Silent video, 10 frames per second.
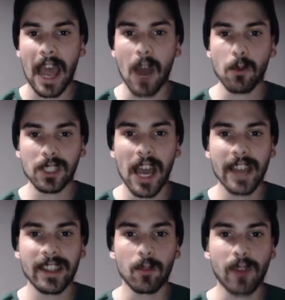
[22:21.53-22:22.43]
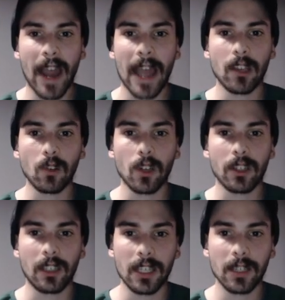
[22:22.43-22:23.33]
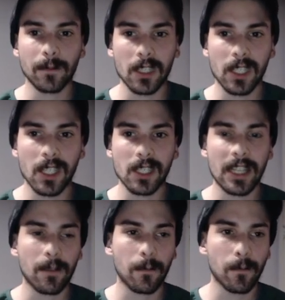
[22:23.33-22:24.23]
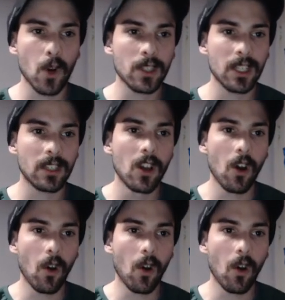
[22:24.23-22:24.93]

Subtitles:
outside of the bracket looking in if the season had frozen,